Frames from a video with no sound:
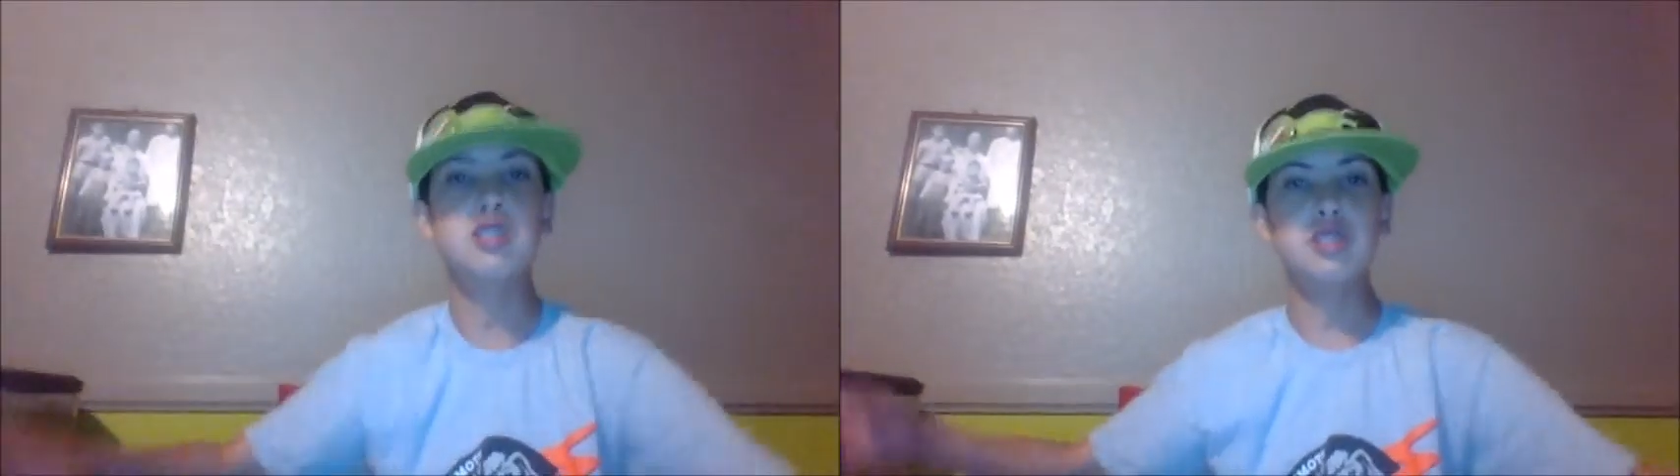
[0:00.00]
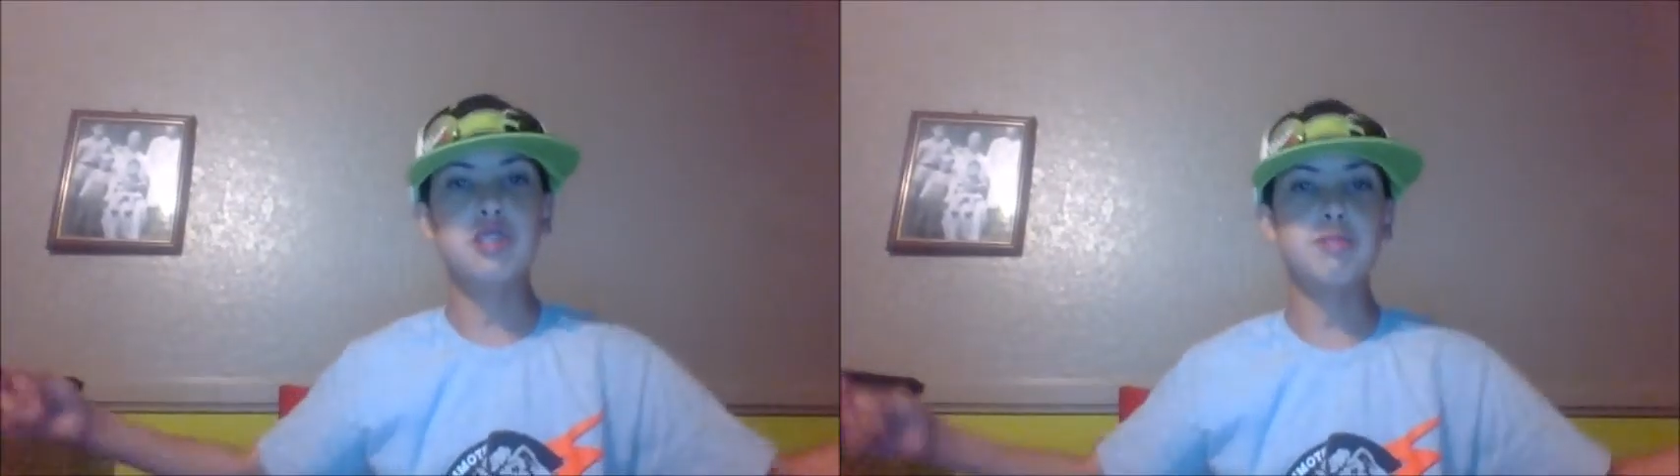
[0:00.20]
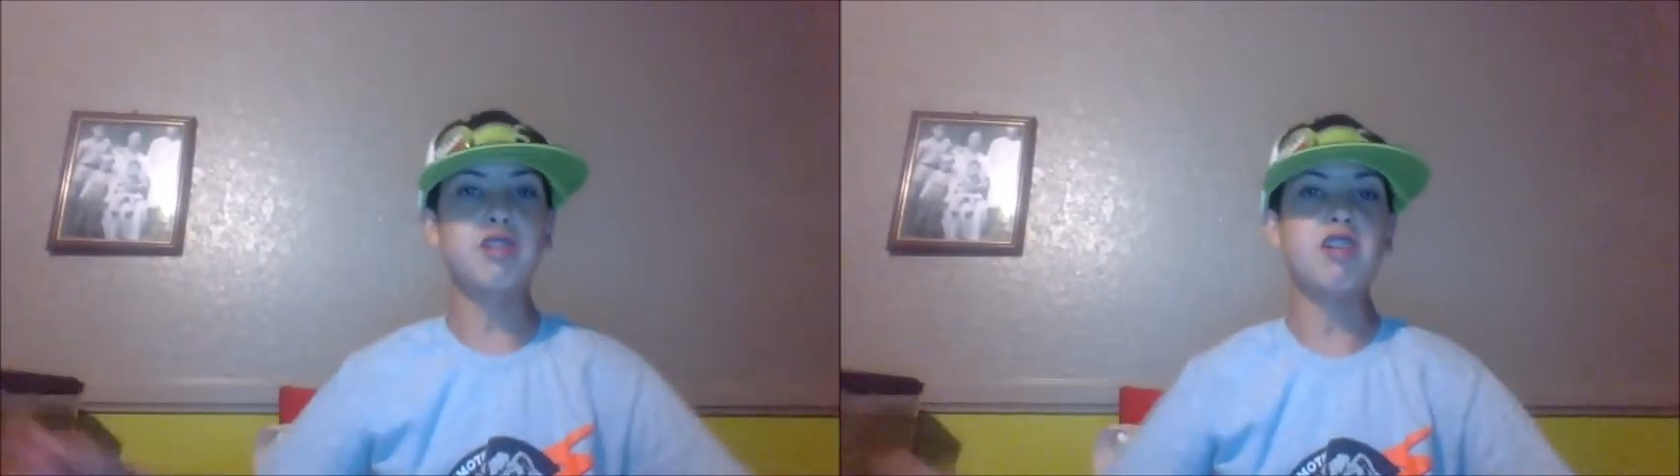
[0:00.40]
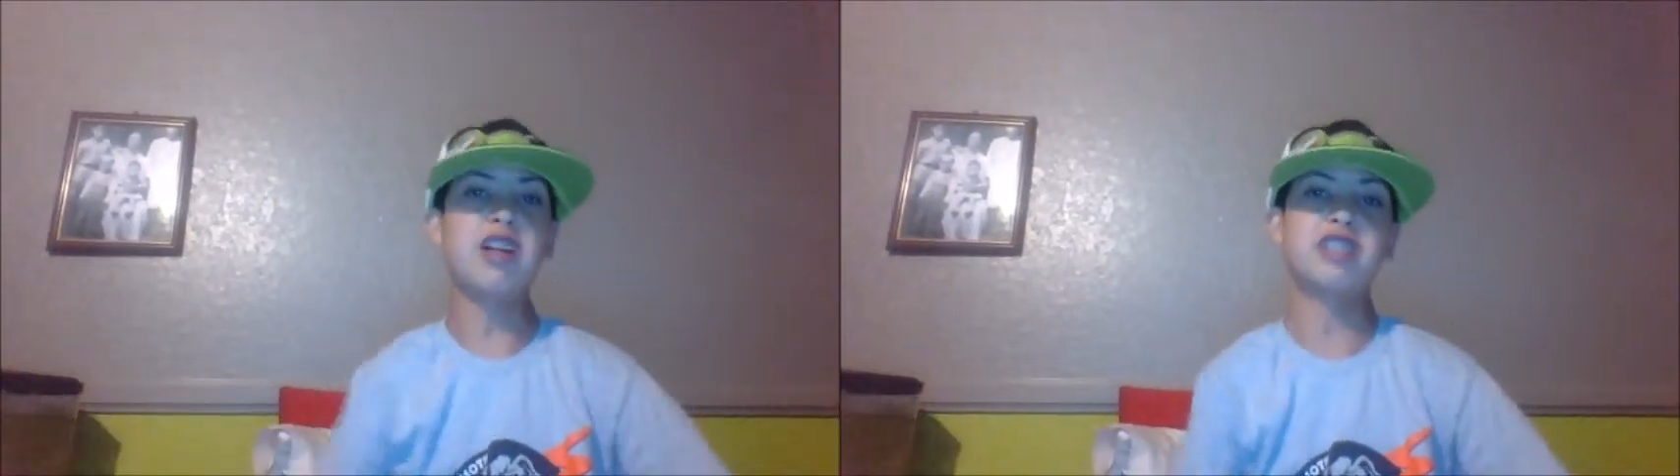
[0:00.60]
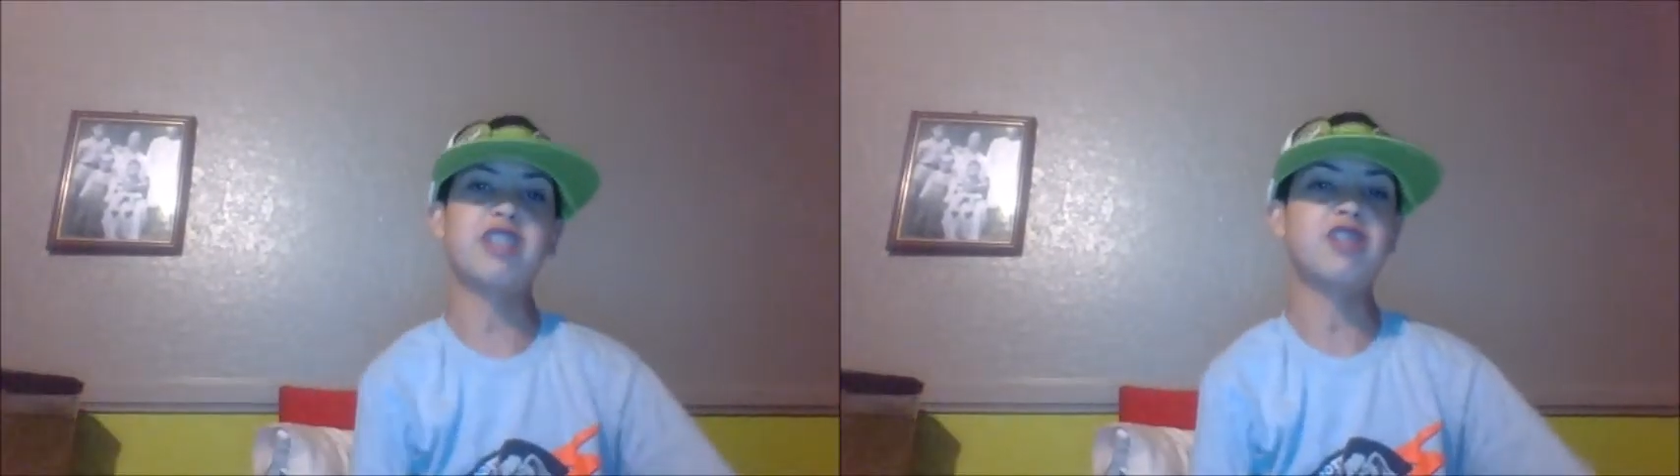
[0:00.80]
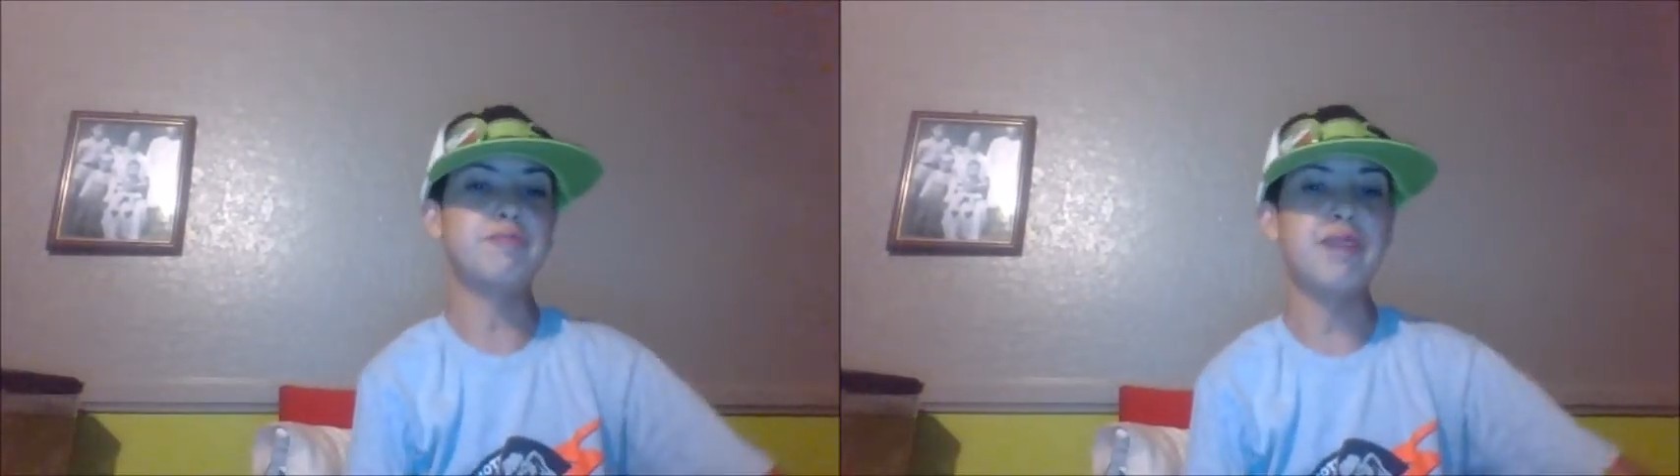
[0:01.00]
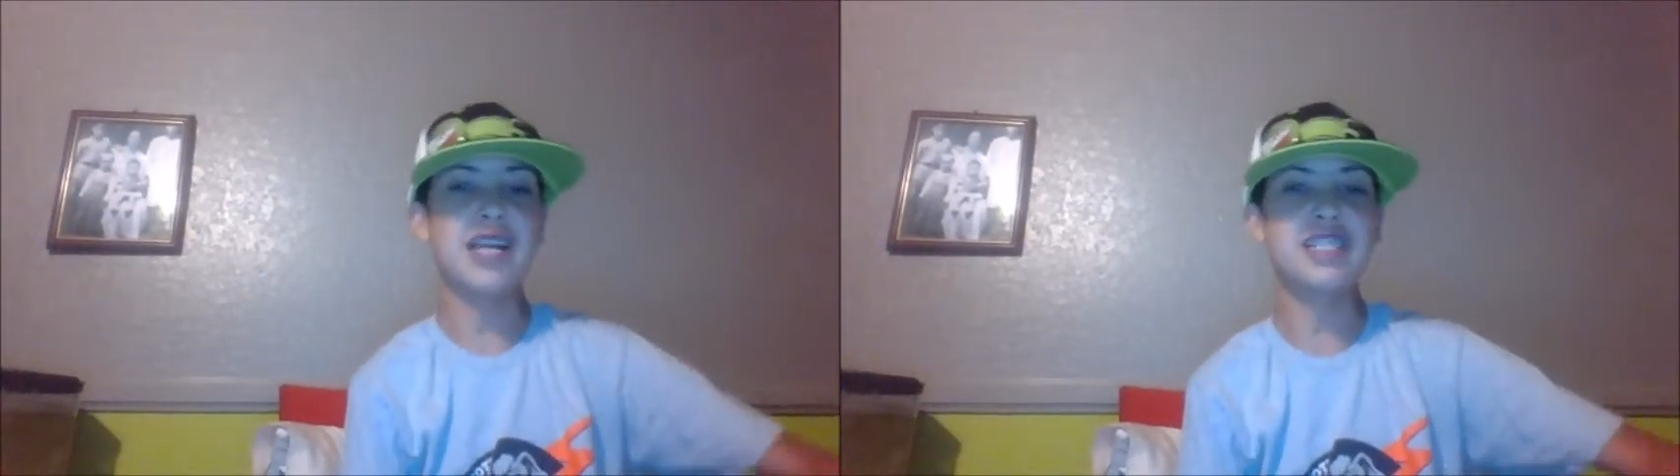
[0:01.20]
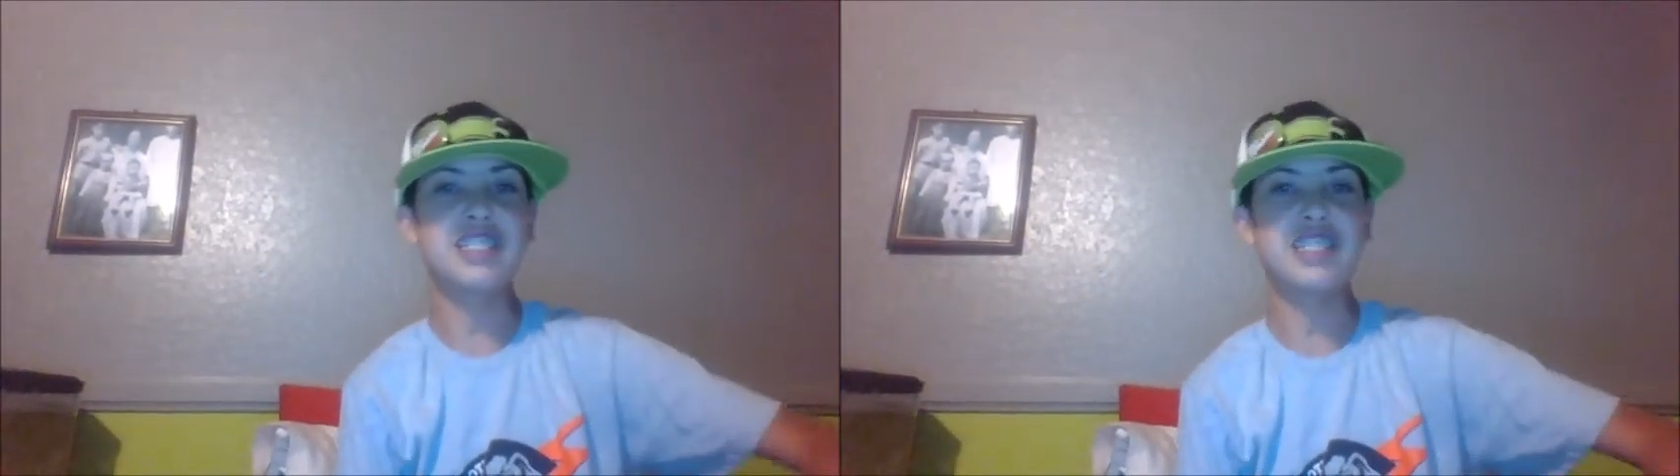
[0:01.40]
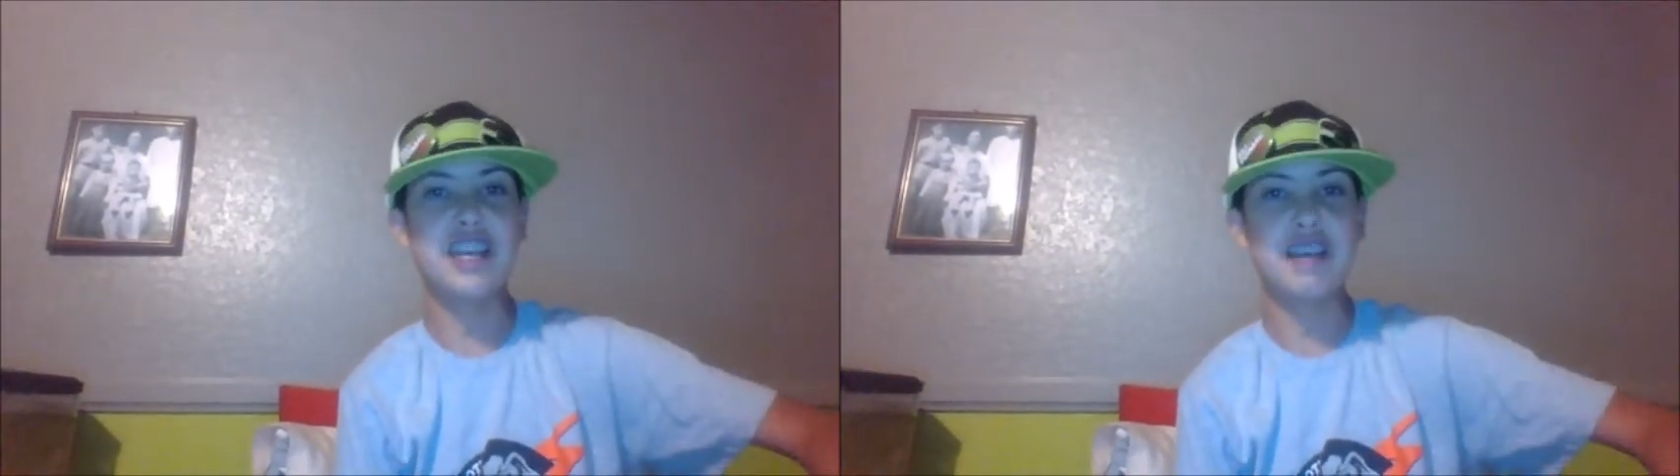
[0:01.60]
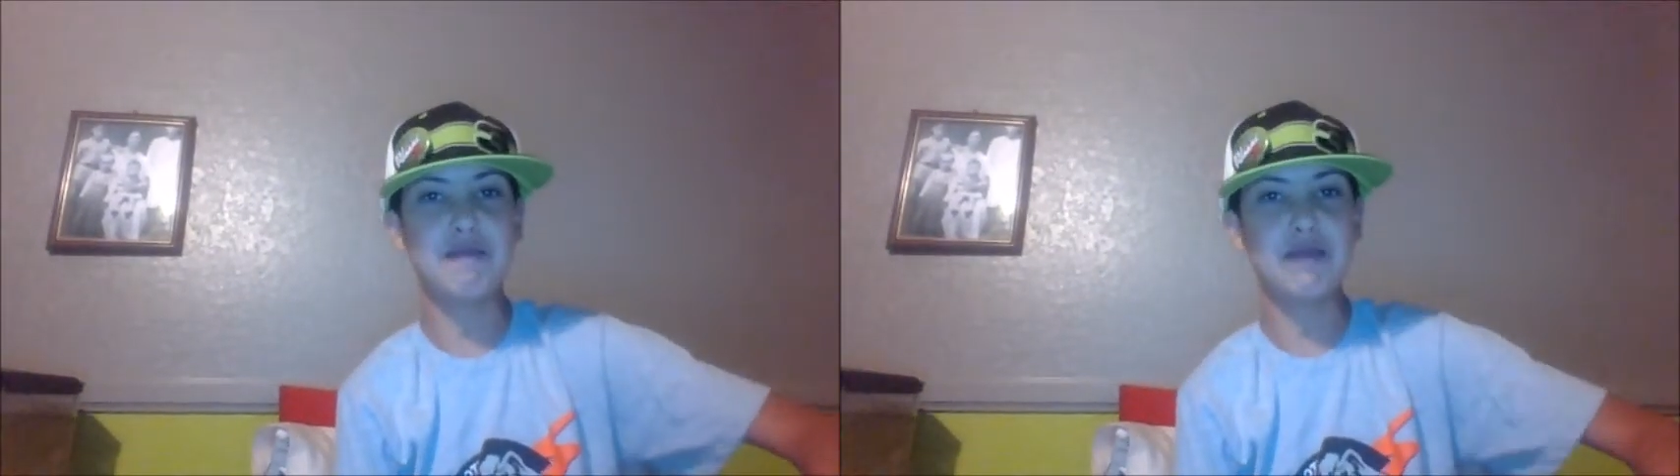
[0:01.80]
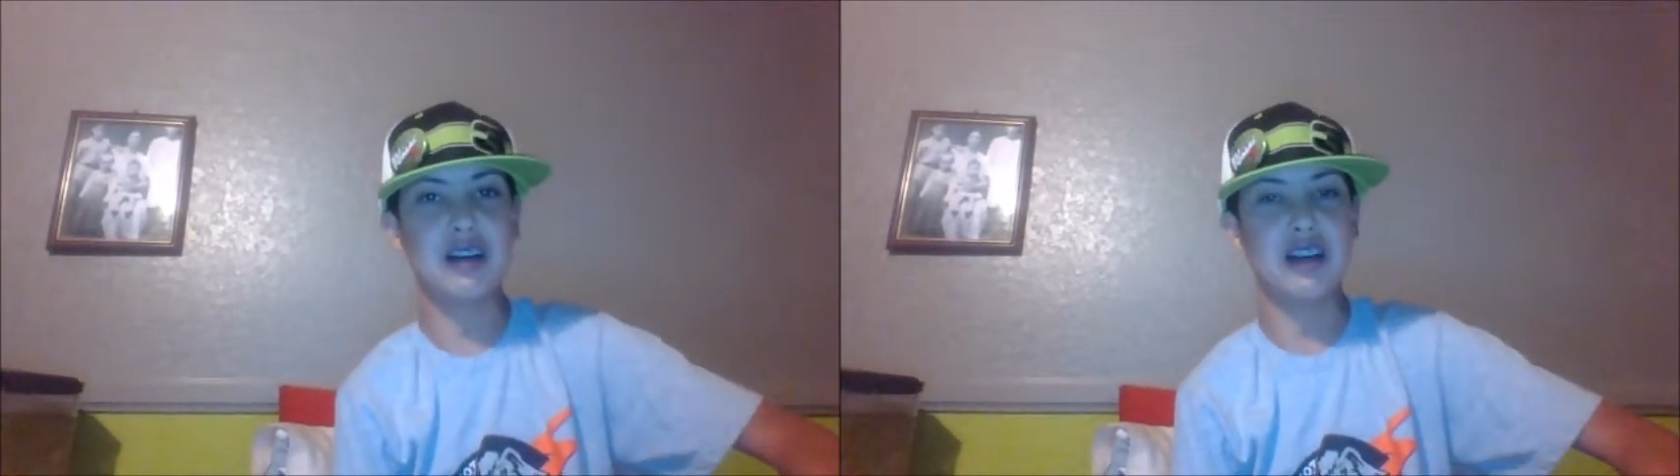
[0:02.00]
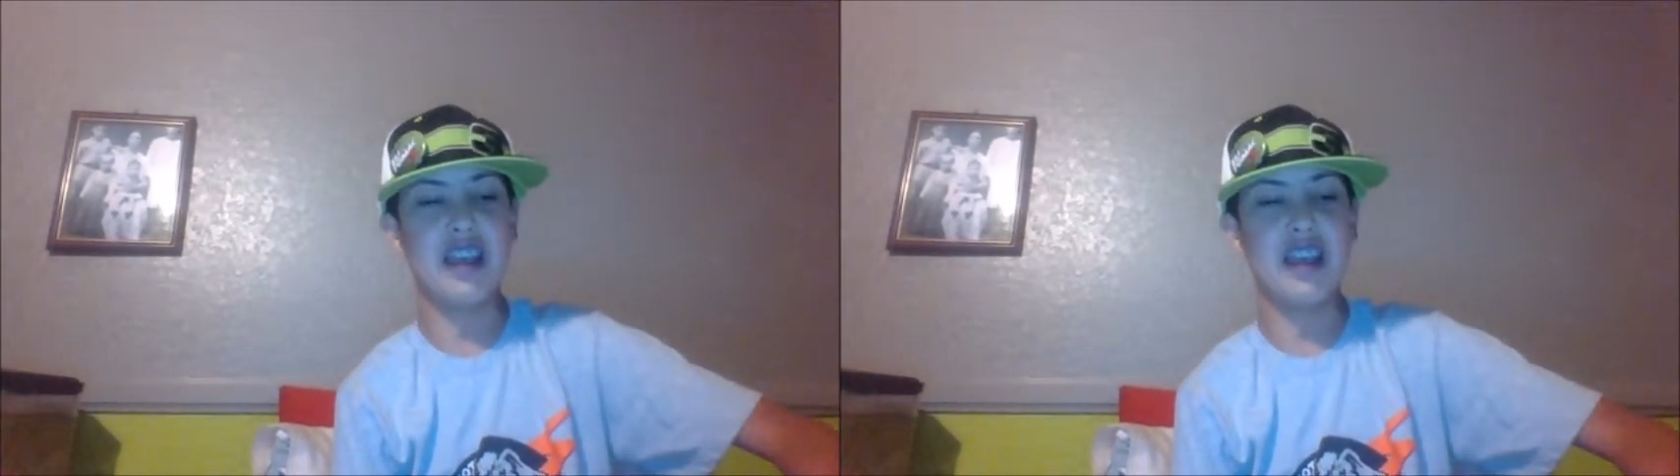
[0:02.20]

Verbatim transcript: Supercross goes back to Tampa,